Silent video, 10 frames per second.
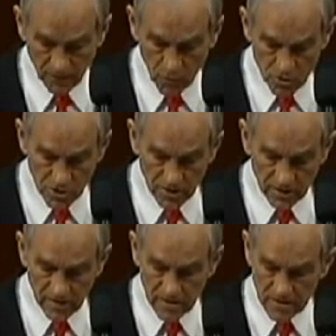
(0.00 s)

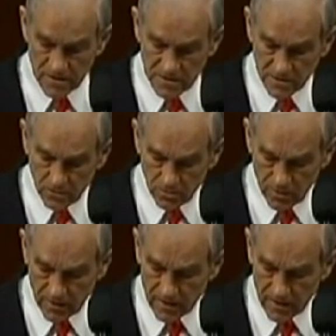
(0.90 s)
Unfortunately, the single